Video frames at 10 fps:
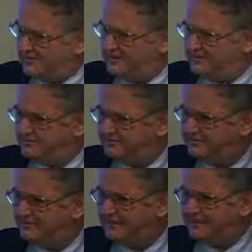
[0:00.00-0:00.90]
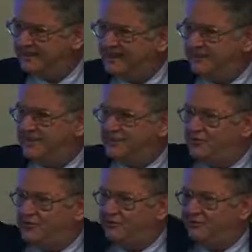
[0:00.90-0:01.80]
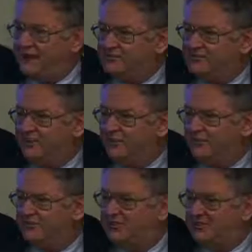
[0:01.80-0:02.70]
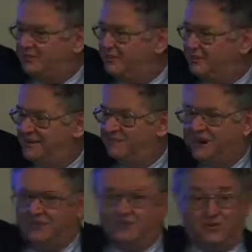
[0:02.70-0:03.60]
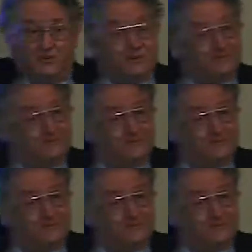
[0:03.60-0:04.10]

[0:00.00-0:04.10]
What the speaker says: here and the Duke basketball team by the door.